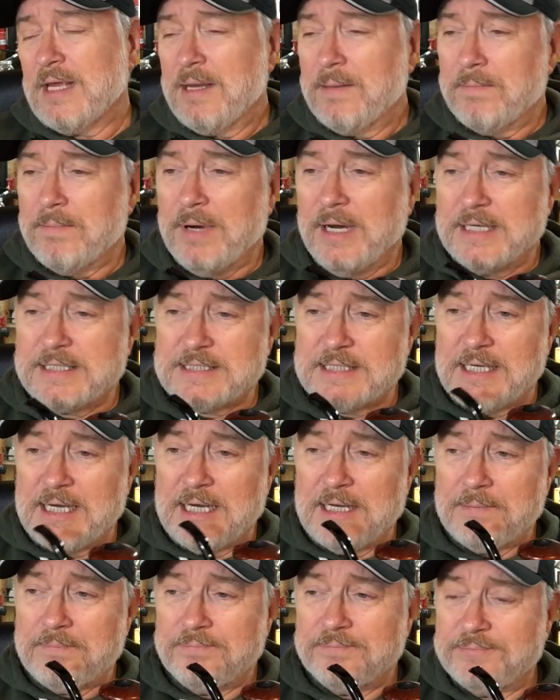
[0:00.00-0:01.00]
But
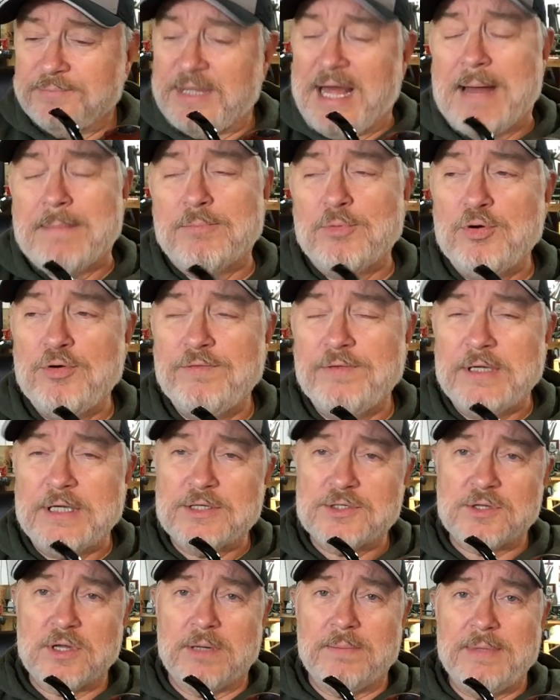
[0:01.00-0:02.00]
um, that movie
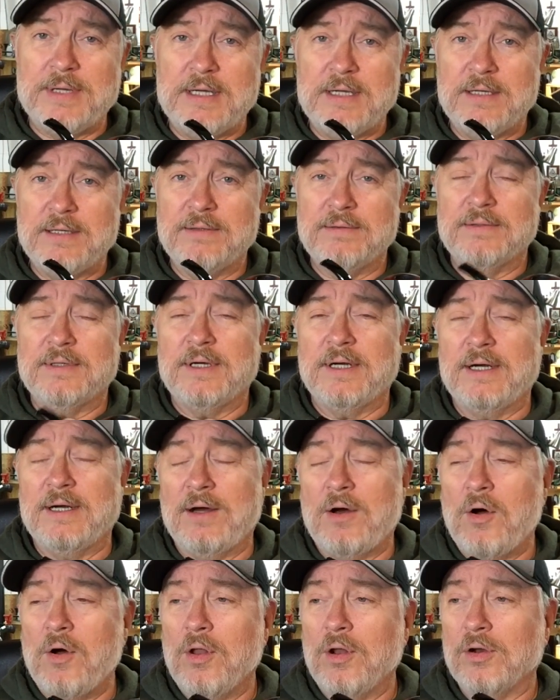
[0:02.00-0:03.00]
is going to be uh,
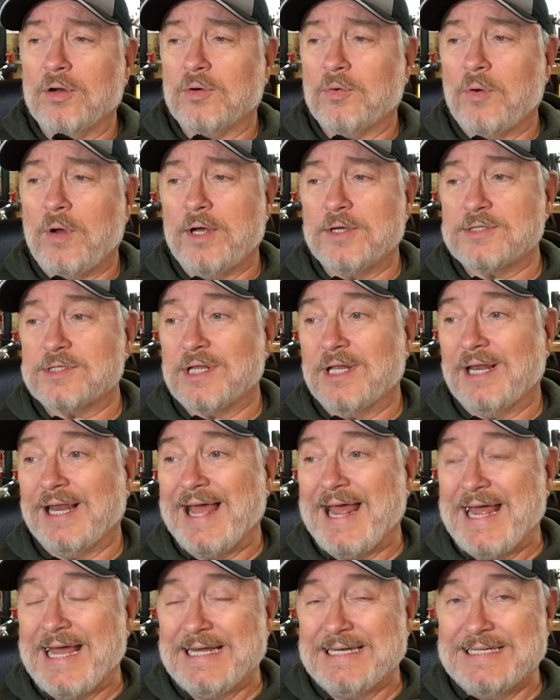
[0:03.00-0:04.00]
all across the
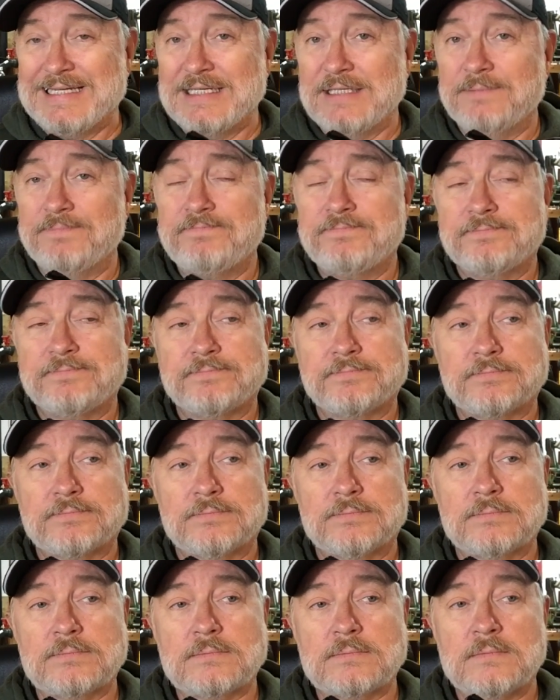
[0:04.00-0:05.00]
land
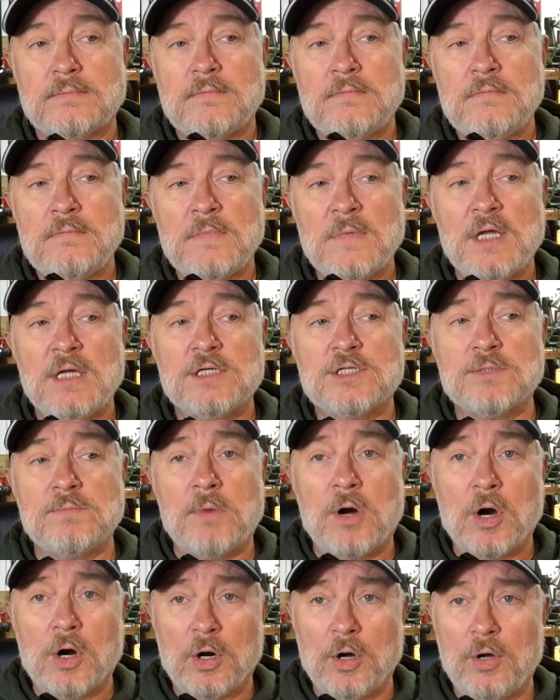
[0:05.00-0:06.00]

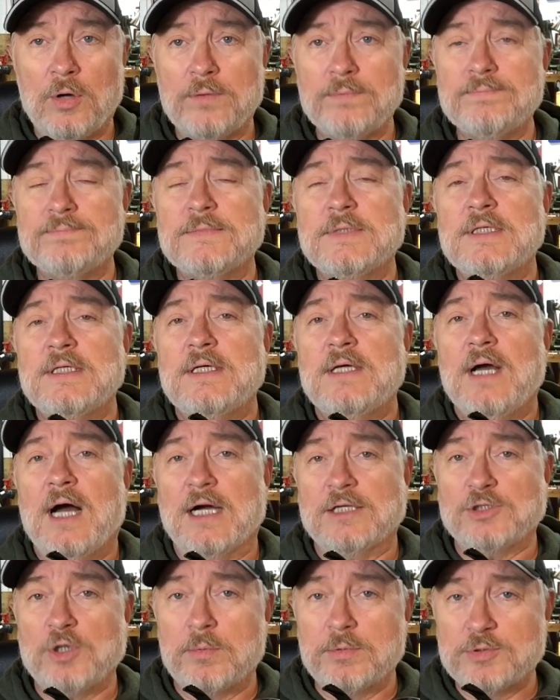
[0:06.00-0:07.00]
tomorrow,
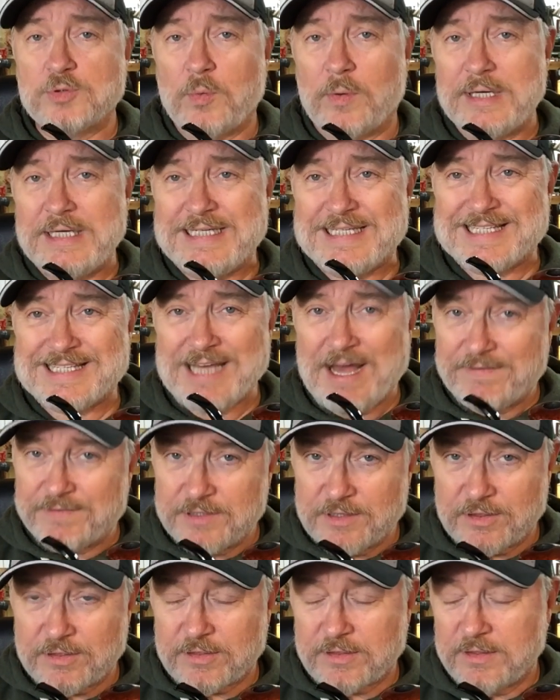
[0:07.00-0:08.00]
October
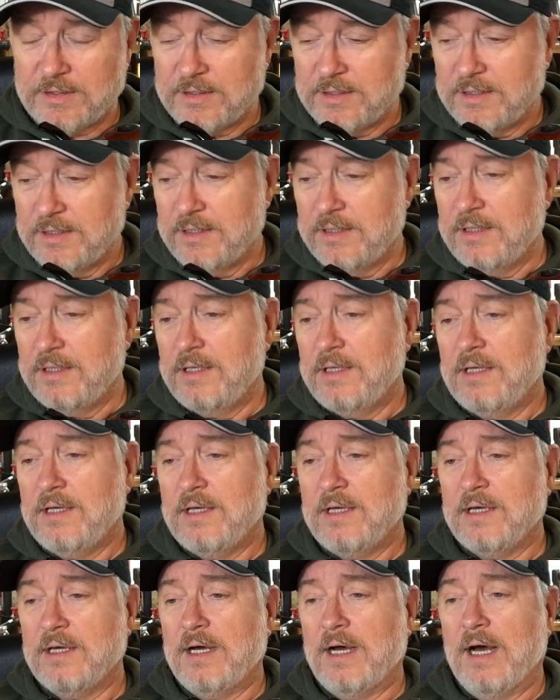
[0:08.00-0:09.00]
27th,
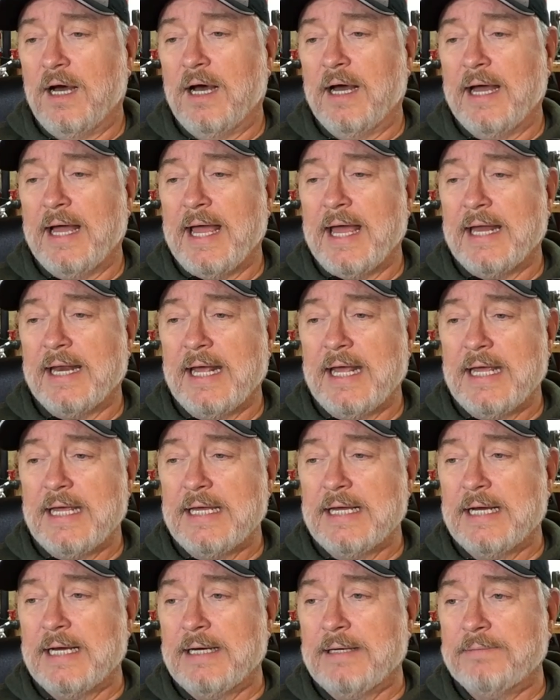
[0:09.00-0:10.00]
uh, at
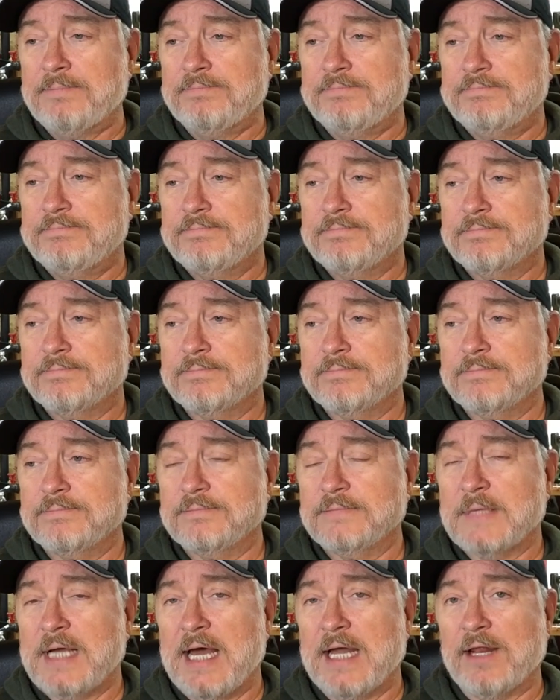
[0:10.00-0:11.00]
a um,
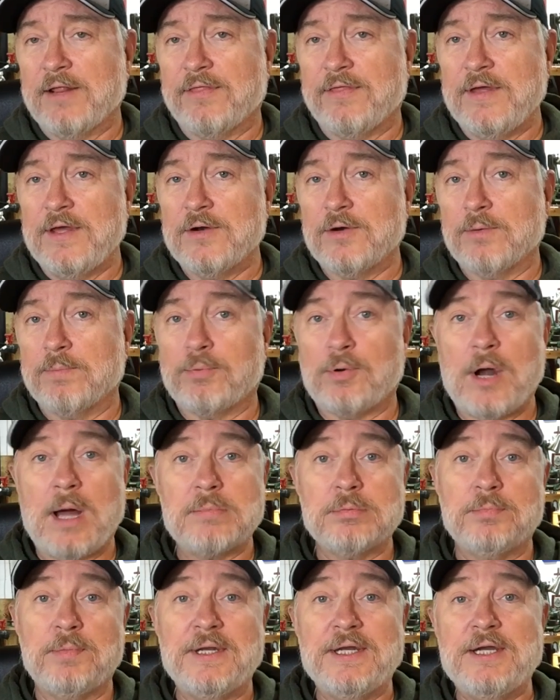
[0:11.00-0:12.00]
at a theater
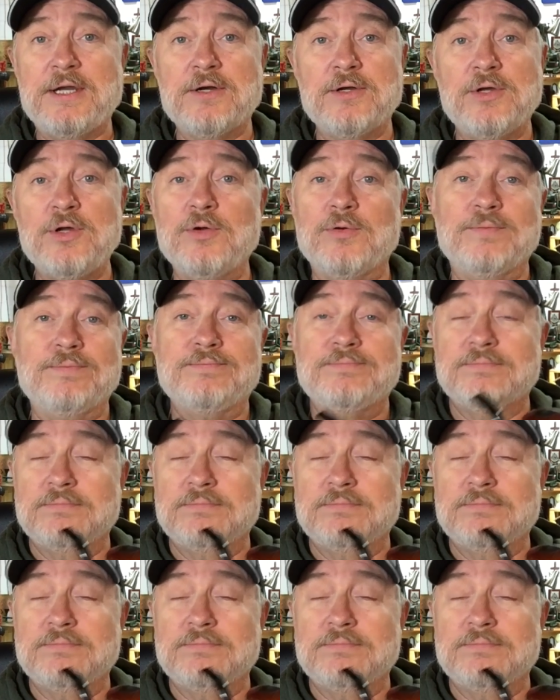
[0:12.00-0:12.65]
probably near you.